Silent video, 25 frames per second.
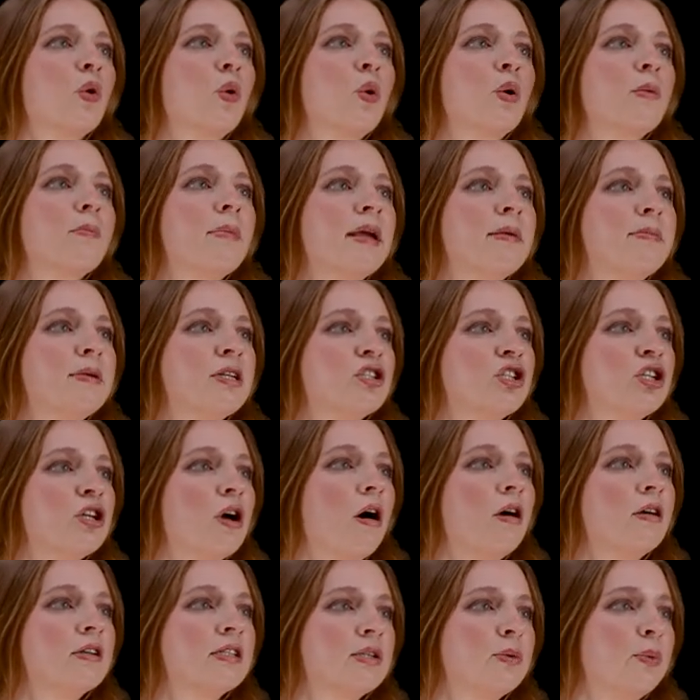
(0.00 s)
Or maybe she
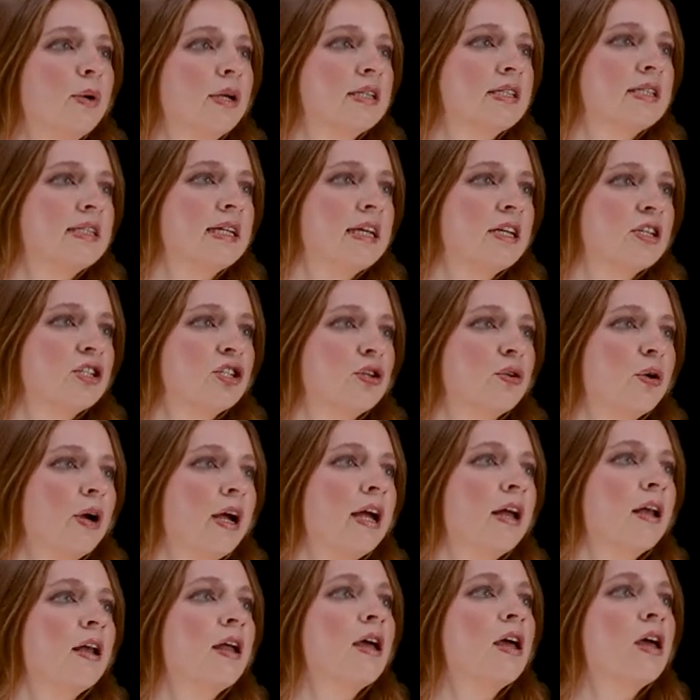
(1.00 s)
also wants to
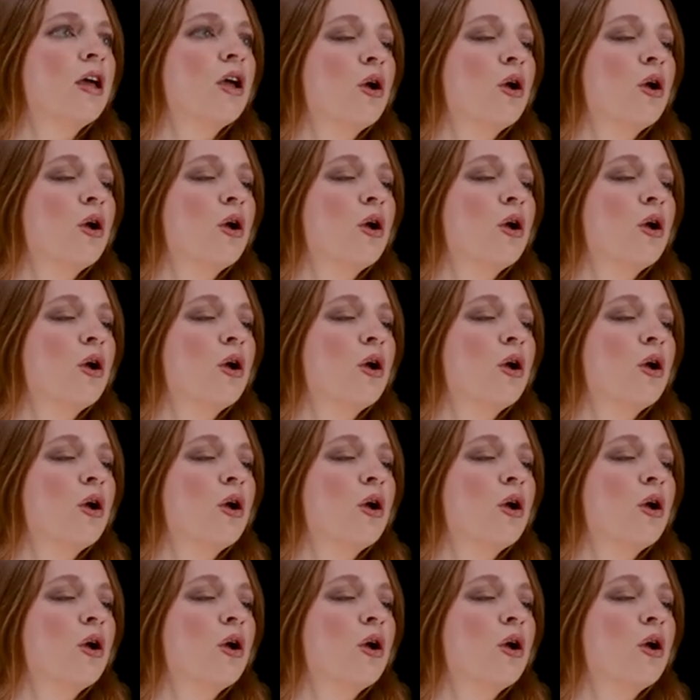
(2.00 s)
integrate